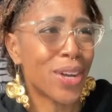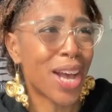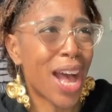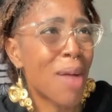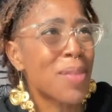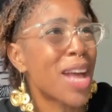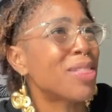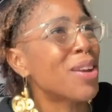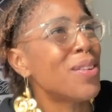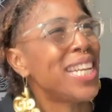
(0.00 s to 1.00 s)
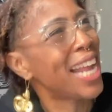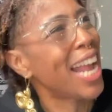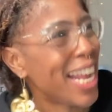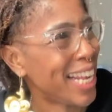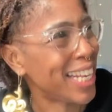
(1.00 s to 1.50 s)
I'm not
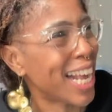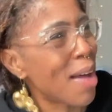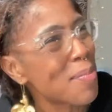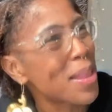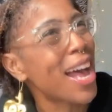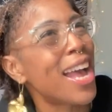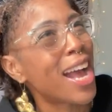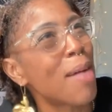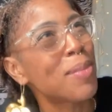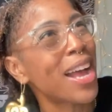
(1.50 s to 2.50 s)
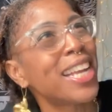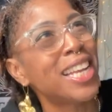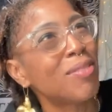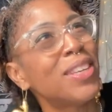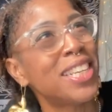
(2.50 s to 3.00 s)
38. I'm not
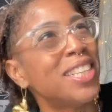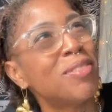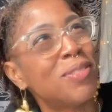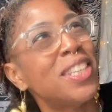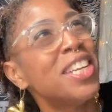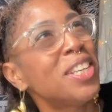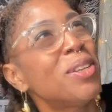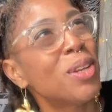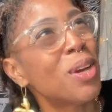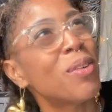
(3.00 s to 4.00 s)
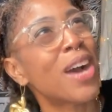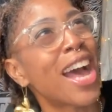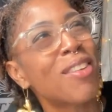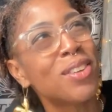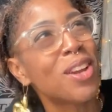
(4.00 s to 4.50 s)
even in the,
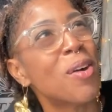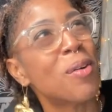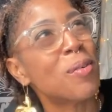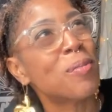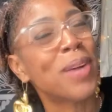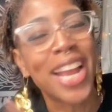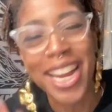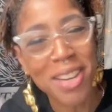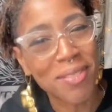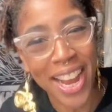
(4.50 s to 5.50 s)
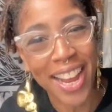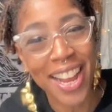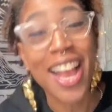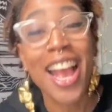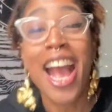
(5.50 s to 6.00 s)
I don't know. But
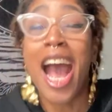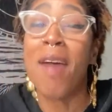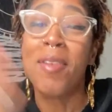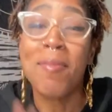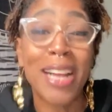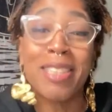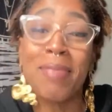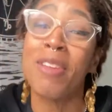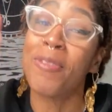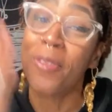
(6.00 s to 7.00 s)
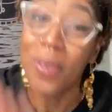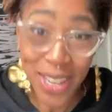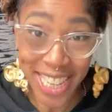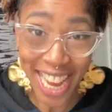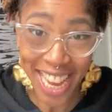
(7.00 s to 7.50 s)
anyway, I'm about to be
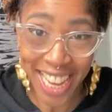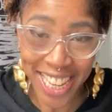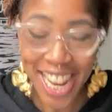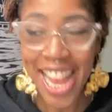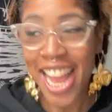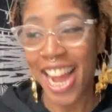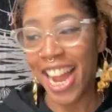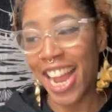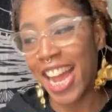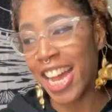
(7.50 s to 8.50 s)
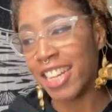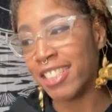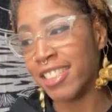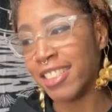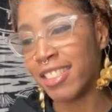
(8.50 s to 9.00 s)
48.
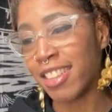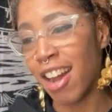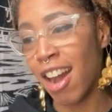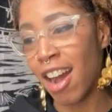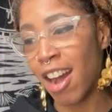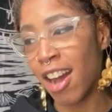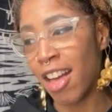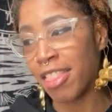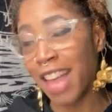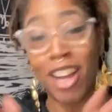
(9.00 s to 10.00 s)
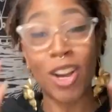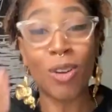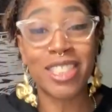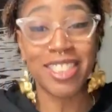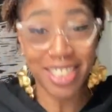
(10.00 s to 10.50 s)
And that
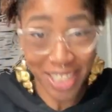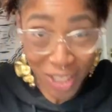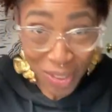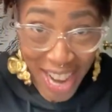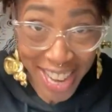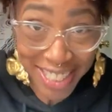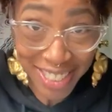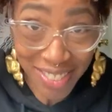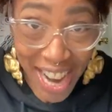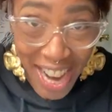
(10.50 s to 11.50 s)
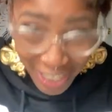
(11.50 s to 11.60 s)
goes into the grays, right?